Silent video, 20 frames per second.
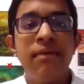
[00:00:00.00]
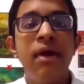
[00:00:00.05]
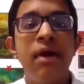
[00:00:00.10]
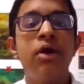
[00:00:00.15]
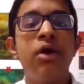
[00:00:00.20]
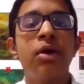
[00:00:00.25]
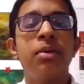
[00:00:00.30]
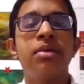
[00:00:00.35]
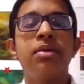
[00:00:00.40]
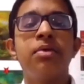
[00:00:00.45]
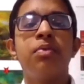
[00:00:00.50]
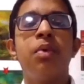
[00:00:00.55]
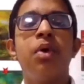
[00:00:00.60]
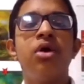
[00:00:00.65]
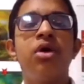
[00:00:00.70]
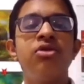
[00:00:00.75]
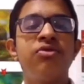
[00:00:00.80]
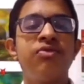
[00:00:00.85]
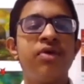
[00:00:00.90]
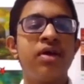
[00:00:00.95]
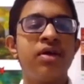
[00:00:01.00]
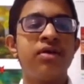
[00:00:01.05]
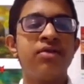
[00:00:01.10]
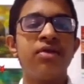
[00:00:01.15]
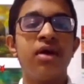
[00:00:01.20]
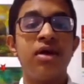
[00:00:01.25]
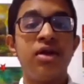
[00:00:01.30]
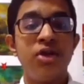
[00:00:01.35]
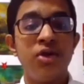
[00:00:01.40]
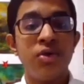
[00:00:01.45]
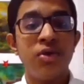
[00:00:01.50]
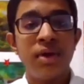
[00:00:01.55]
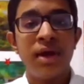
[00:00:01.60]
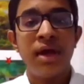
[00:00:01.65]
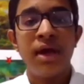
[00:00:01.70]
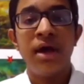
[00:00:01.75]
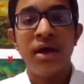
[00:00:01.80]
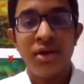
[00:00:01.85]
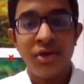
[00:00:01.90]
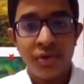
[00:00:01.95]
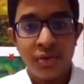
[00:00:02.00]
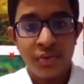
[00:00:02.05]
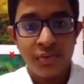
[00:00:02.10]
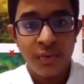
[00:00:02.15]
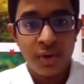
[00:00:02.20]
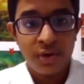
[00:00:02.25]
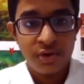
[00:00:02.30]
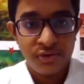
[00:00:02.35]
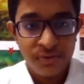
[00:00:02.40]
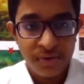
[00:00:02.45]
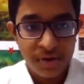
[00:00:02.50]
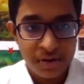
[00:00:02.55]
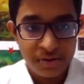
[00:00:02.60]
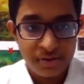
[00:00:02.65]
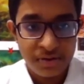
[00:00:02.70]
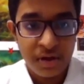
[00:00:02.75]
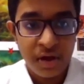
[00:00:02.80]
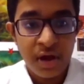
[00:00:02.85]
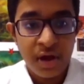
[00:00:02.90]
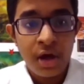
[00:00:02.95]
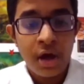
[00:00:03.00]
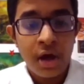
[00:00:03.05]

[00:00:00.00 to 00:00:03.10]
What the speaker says: Right, about the watch face, a new day, a new watch face.